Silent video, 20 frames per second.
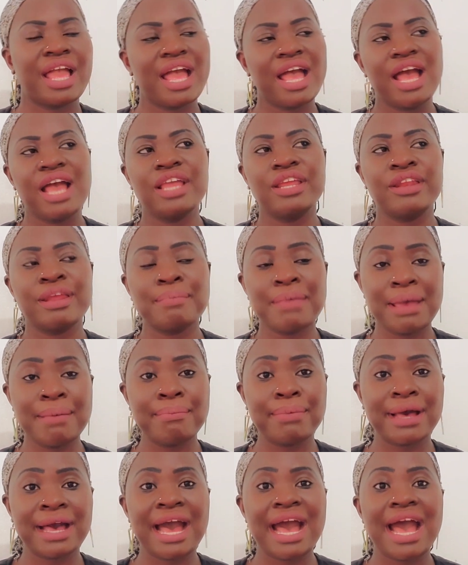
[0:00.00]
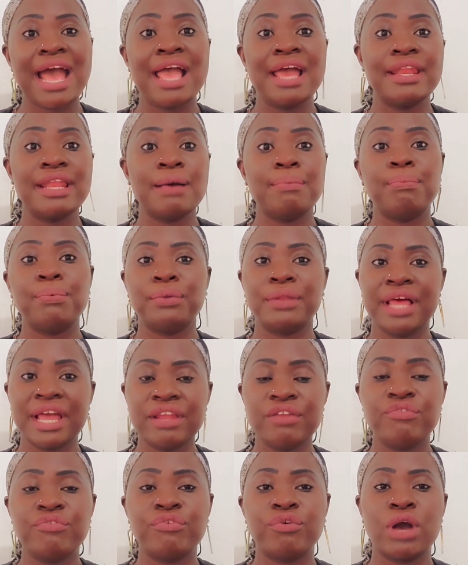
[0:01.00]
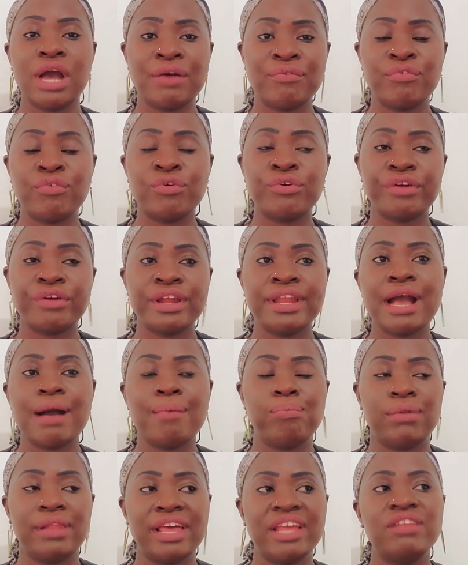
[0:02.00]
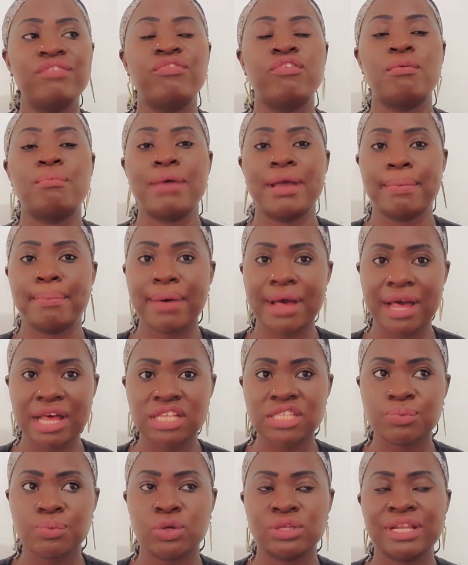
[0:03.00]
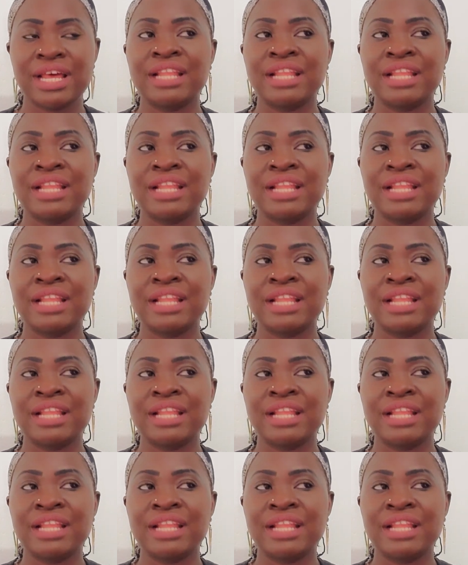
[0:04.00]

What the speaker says: Remember, I've already applied for my passport,